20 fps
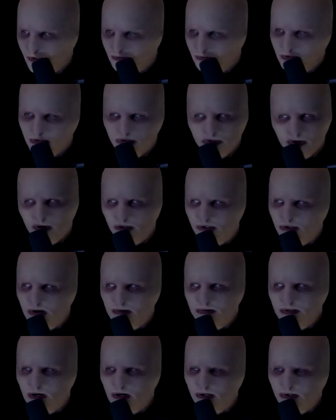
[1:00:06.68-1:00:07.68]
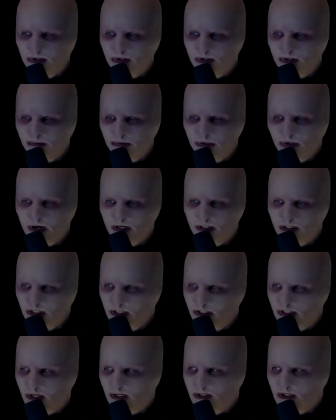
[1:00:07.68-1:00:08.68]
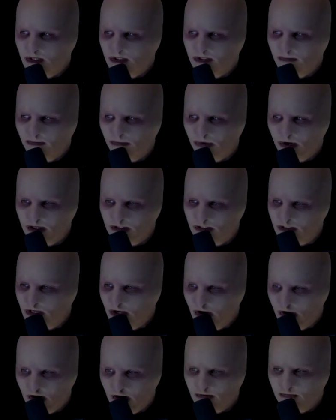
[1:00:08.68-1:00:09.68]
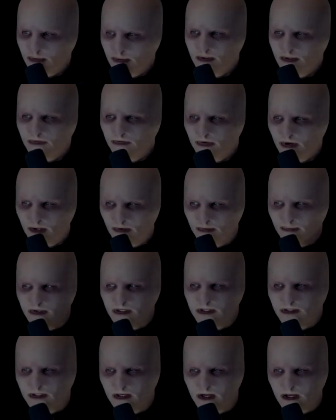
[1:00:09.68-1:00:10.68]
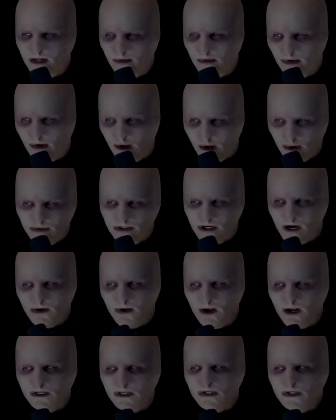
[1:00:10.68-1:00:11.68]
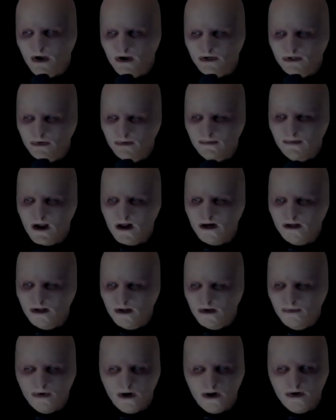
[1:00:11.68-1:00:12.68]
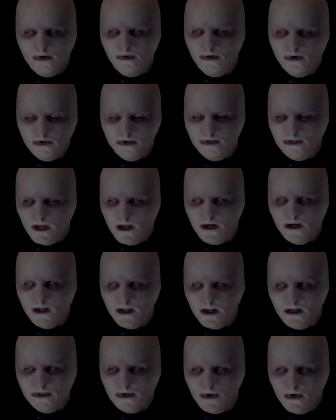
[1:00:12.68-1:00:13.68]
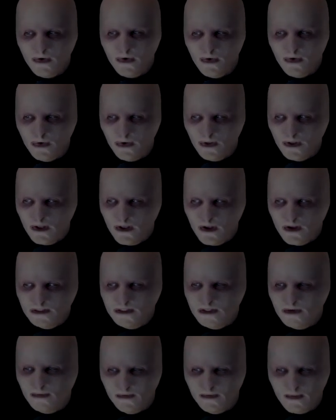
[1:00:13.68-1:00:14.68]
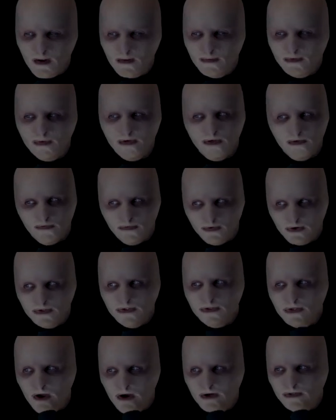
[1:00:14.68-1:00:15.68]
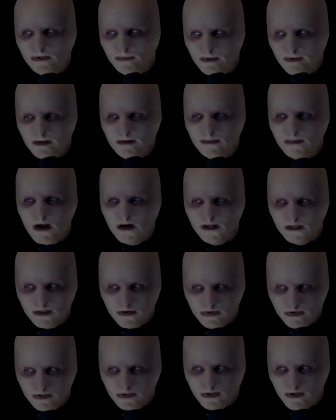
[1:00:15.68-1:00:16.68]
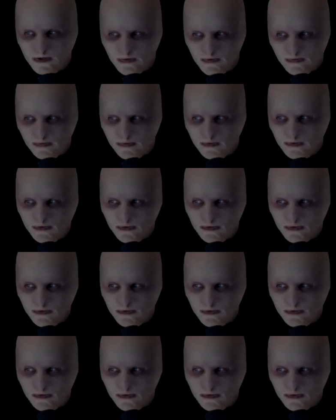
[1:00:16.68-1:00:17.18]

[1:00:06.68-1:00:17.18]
So sorry to drop that on you. Seems crazy. He said, it does seem crazy. Hard for me to follow and piece together. Wish I know how to talk to you about it, but I don't understand it as a whole. I still remember when you first talked to me about it years ago.